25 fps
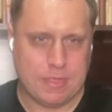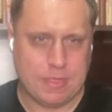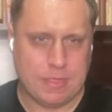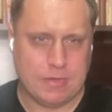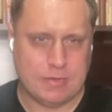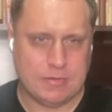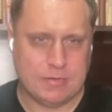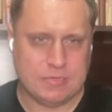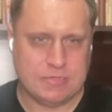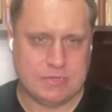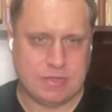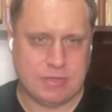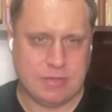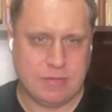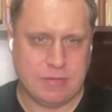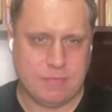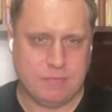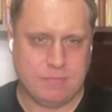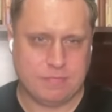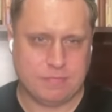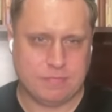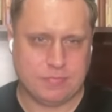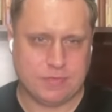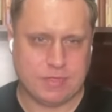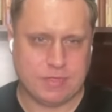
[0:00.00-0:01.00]
And
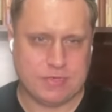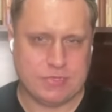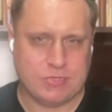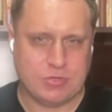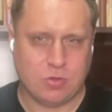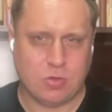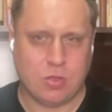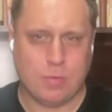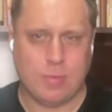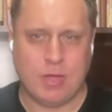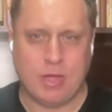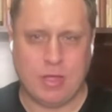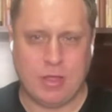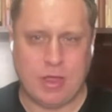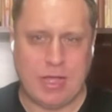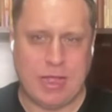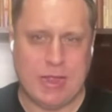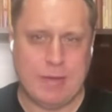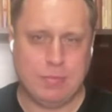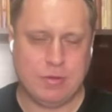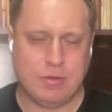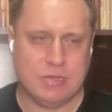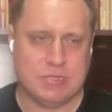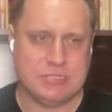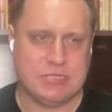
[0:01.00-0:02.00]
I talk about
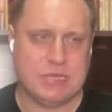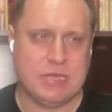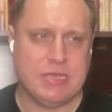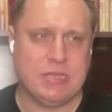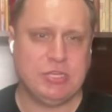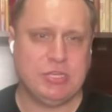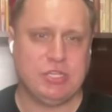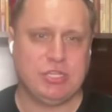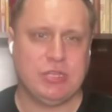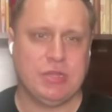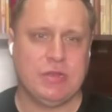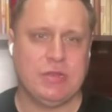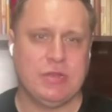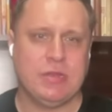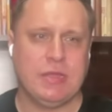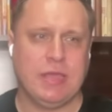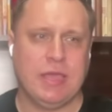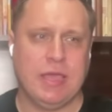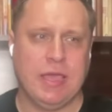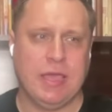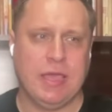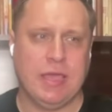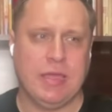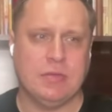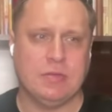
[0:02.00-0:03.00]
hybridization,
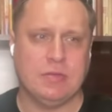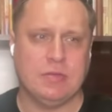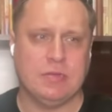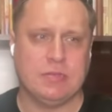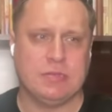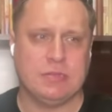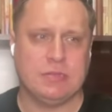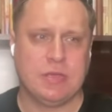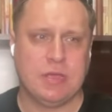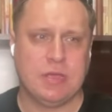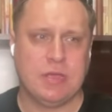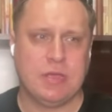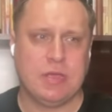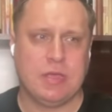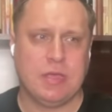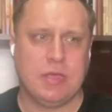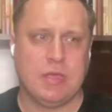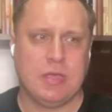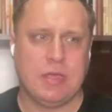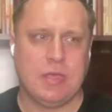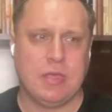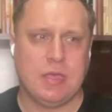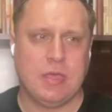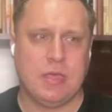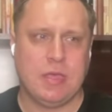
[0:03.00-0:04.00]
and
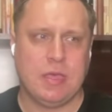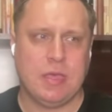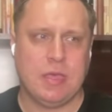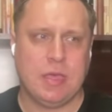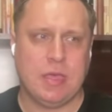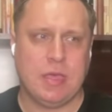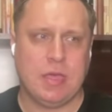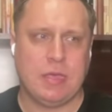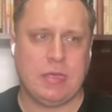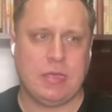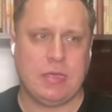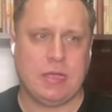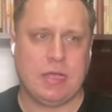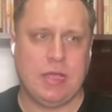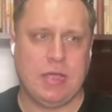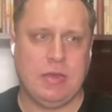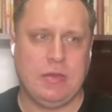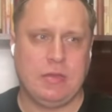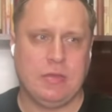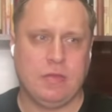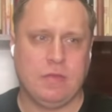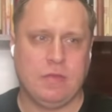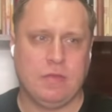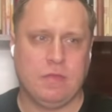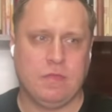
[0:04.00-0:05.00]
I
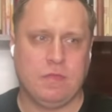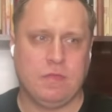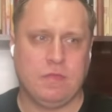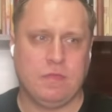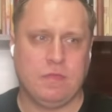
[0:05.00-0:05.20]
kind of